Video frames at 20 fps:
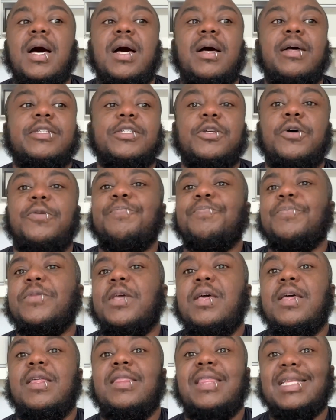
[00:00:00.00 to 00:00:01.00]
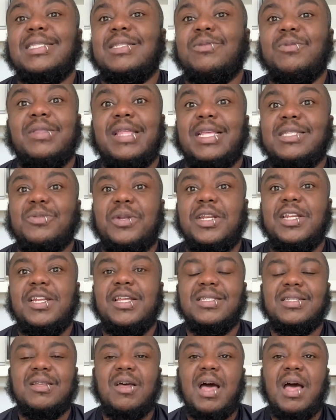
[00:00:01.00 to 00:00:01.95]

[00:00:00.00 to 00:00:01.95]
So that's what it is.